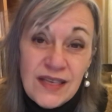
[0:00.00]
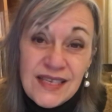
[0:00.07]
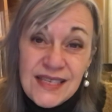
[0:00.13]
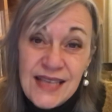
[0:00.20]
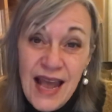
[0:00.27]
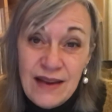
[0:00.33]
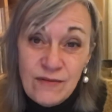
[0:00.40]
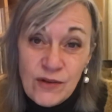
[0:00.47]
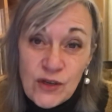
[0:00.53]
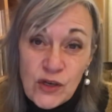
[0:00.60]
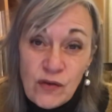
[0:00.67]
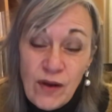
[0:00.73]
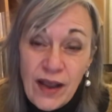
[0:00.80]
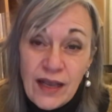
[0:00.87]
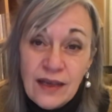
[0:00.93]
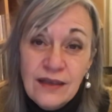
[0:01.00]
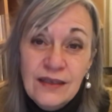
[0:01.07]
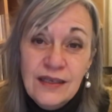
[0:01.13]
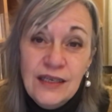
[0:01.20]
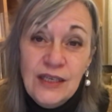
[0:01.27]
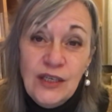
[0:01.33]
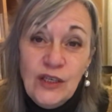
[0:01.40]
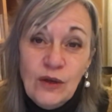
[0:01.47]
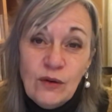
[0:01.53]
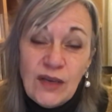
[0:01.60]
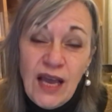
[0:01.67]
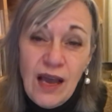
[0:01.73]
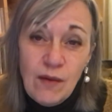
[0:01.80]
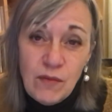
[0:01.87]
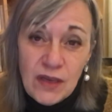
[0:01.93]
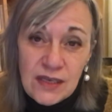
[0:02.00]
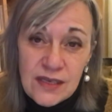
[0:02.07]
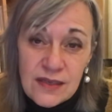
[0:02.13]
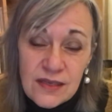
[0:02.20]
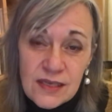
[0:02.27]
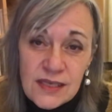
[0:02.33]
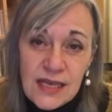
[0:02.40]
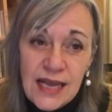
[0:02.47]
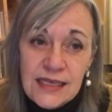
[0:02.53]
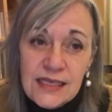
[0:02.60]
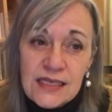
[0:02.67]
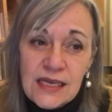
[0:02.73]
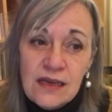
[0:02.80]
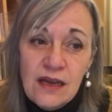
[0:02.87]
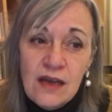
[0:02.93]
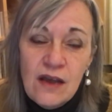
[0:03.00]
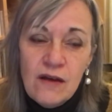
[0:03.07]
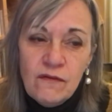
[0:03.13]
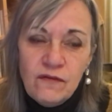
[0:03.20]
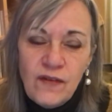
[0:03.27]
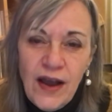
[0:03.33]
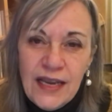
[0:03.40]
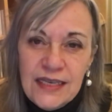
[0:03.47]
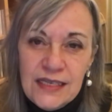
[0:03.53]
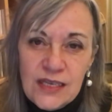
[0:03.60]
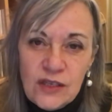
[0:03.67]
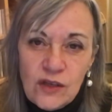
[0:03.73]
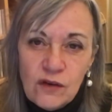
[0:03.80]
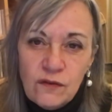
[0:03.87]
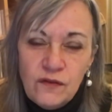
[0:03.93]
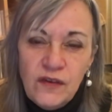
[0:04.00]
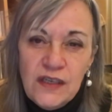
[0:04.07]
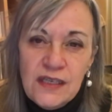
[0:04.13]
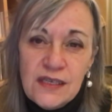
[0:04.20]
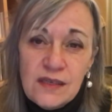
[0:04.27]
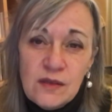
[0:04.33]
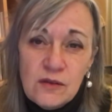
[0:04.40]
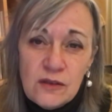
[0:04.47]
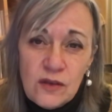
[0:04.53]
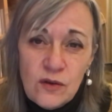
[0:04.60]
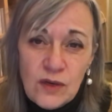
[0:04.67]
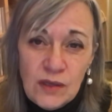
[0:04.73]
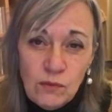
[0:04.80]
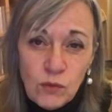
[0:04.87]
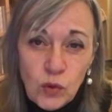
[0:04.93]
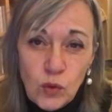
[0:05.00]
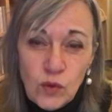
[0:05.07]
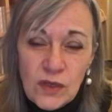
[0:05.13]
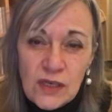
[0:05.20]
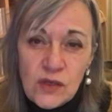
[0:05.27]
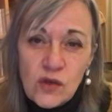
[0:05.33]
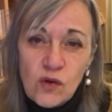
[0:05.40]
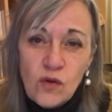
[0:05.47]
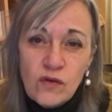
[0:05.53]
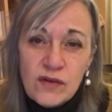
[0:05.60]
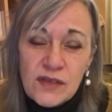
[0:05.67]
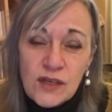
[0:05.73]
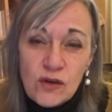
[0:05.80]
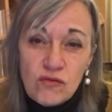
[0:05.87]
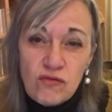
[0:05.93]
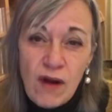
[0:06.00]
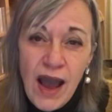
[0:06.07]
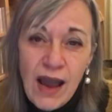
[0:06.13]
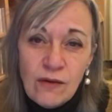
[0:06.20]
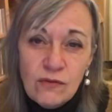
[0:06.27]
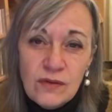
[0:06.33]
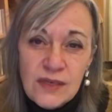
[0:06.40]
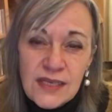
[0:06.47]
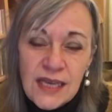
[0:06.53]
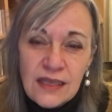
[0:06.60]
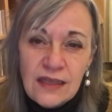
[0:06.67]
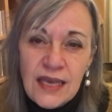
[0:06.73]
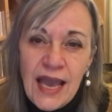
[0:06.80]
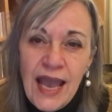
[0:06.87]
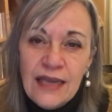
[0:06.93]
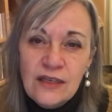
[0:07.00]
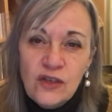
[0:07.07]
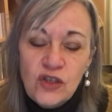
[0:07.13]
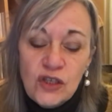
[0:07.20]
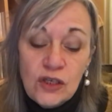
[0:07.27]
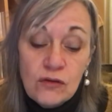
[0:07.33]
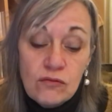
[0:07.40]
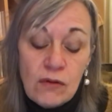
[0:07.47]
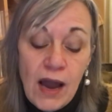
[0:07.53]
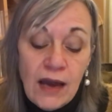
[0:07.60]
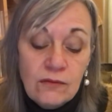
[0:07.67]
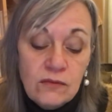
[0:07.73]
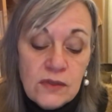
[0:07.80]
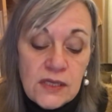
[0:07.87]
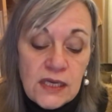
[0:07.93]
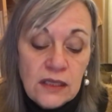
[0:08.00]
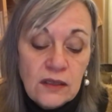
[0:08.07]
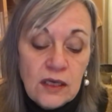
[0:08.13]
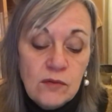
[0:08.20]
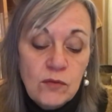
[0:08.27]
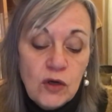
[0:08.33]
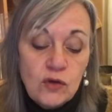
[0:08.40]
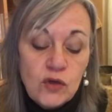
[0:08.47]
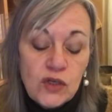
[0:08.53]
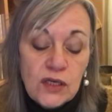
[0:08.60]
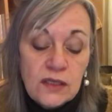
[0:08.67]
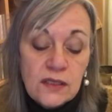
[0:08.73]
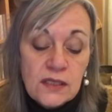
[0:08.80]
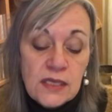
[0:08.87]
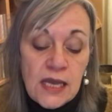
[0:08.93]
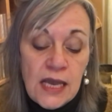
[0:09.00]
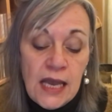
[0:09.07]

centering, you know, coming to the center, finding your feet. It's certainly moon in Taurus, grounding the energy, grounding the emotions.